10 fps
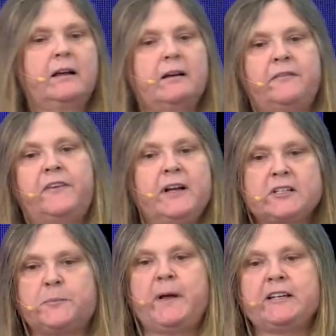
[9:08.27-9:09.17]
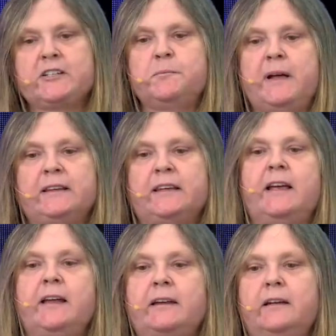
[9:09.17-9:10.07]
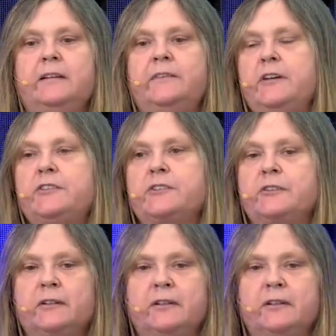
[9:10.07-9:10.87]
fast-paced medtech innovation